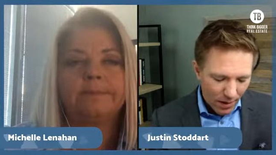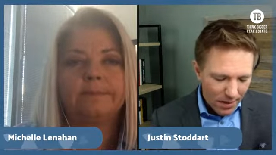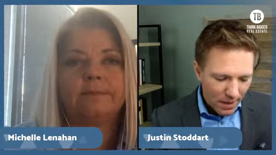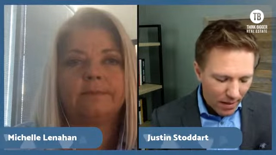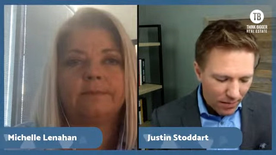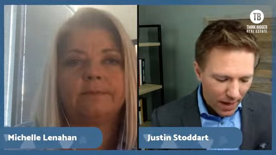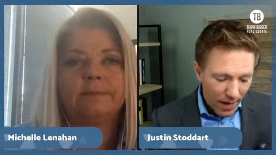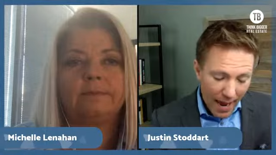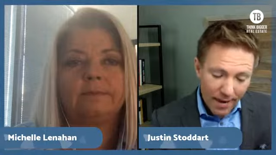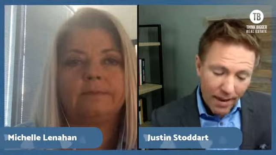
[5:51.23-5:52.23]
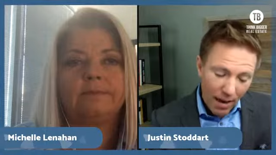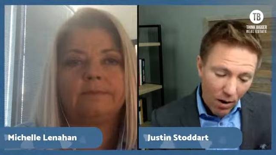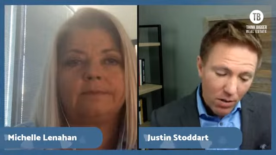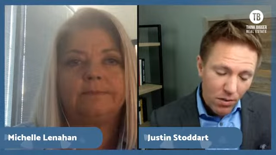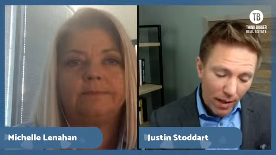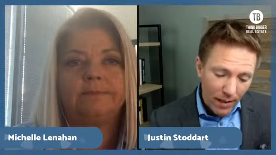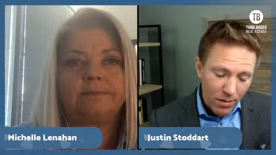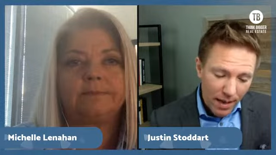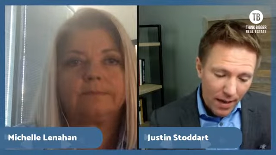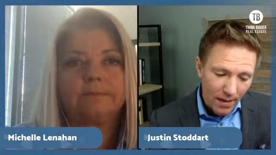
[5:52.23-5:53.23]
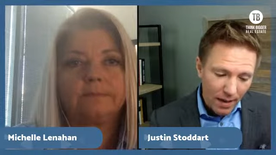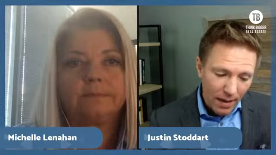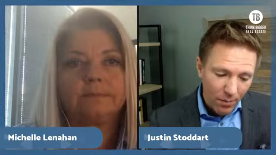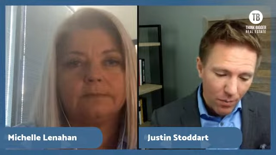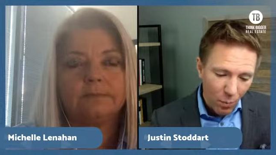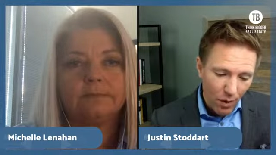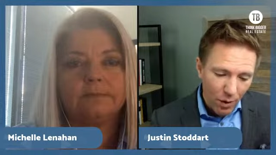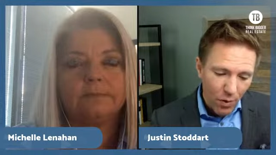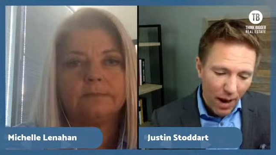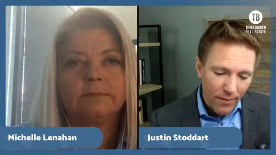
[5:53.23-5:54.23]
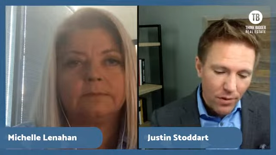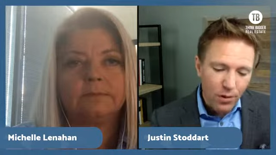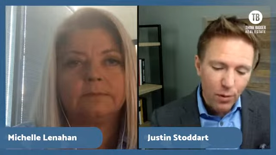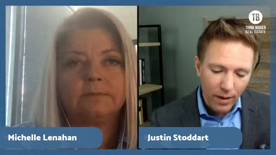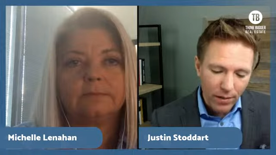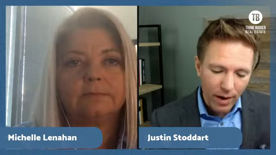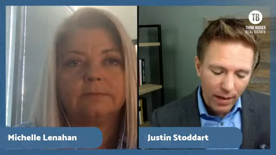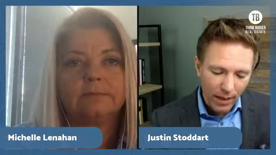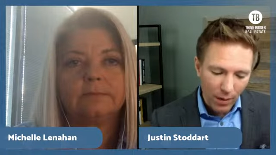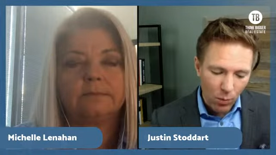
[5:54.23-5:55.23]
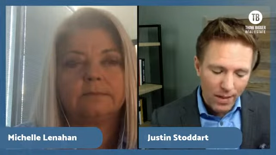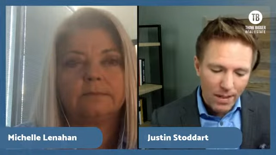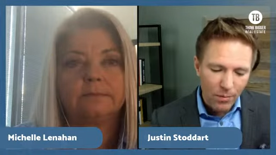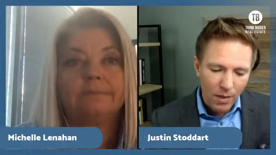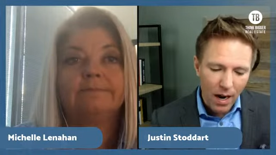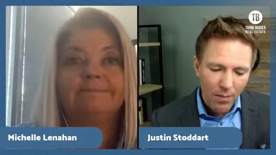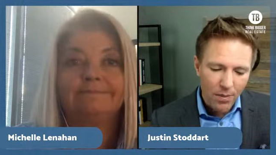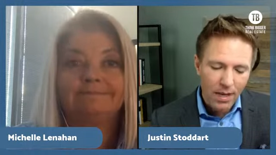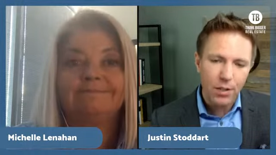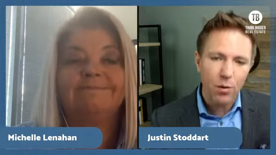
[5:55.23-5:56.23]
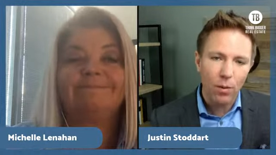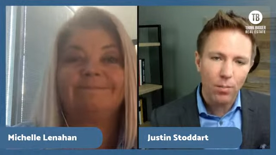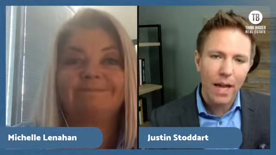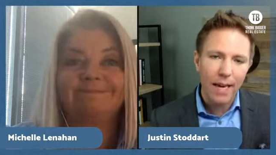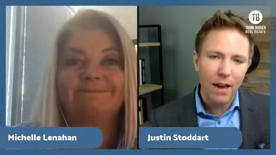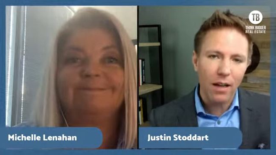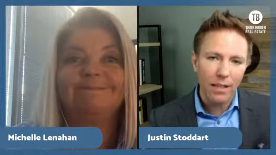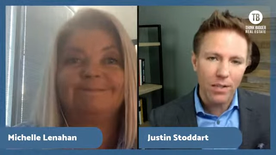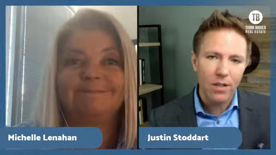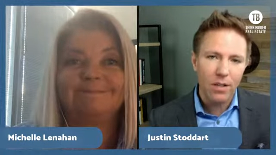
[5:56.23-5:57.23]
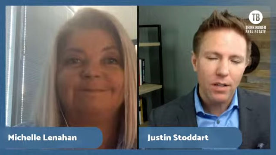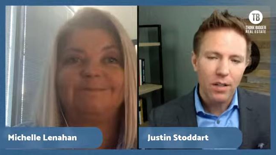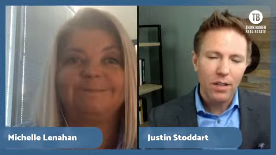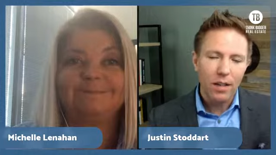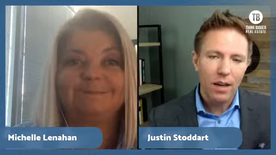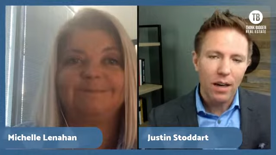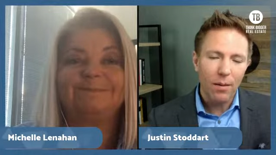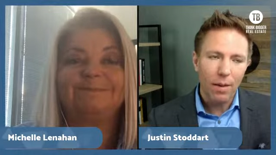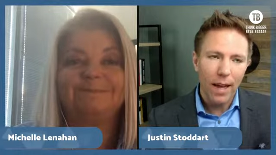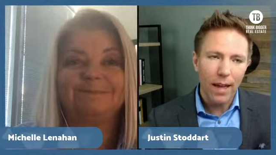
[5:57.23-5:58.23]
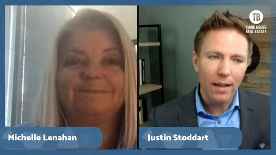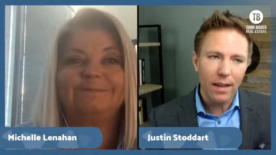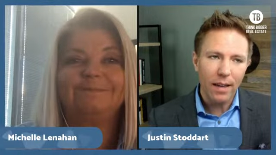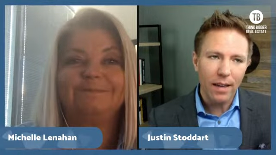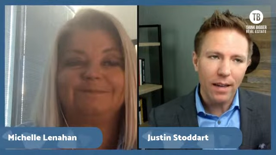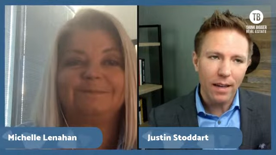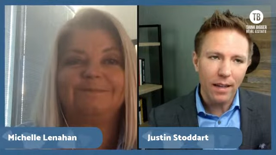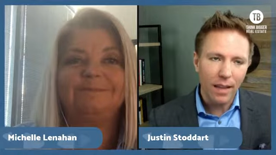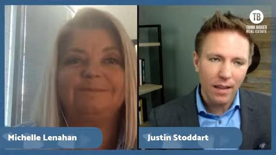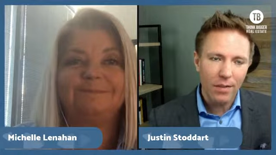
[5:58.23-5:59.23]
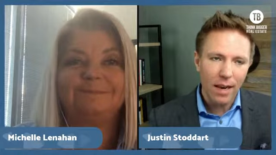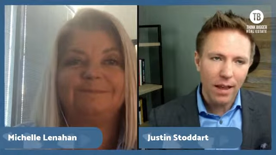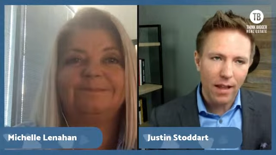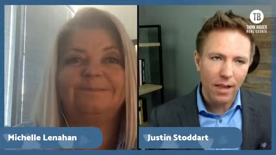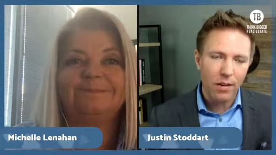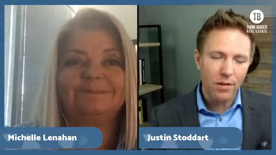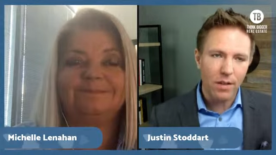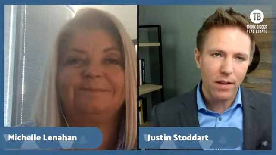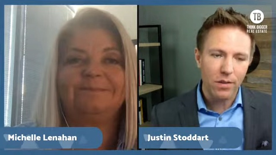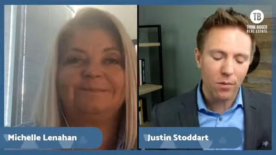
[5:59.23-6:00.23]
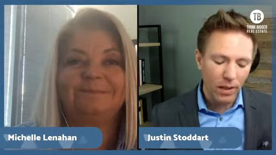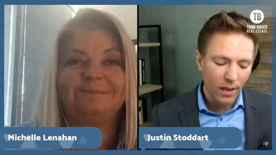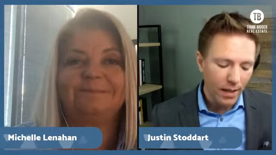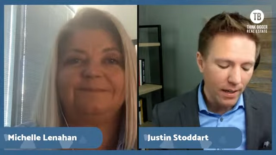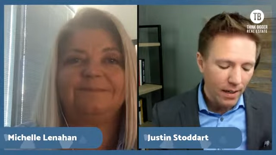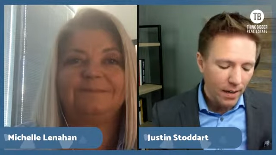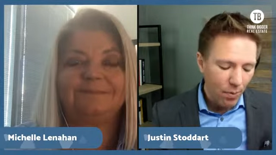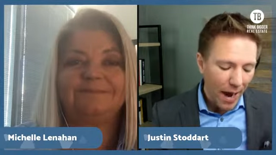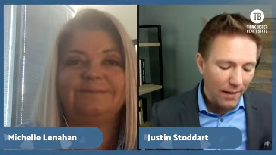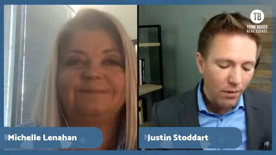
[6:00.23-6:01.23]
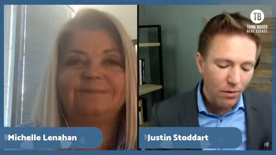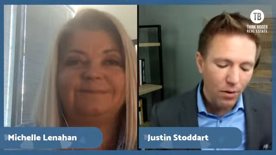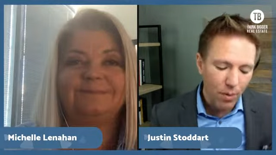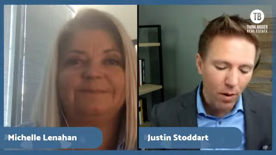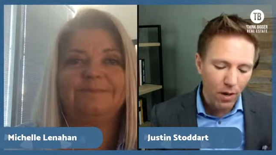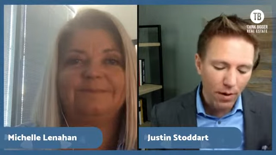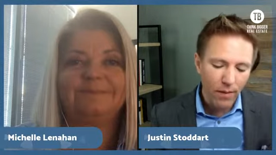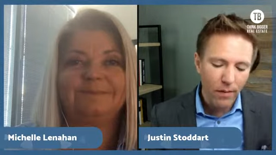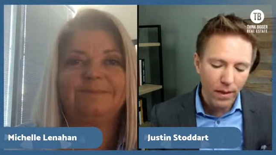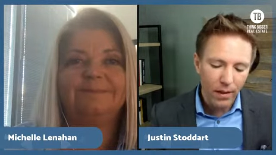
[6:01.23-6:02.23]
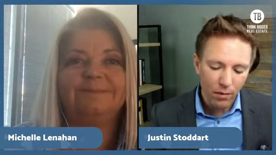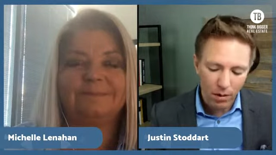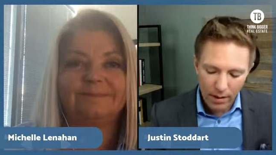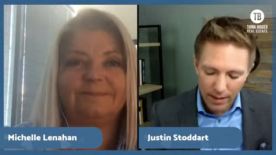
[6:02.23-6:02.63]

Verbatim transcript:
Speaker 1: Great stuff. And, and, and also, like you said, um, where you have to do it, right? Like wisdom comes as you apply knowledge. Uh, and like you said, I, I think there's a, there's a really practical component of everything that you learn.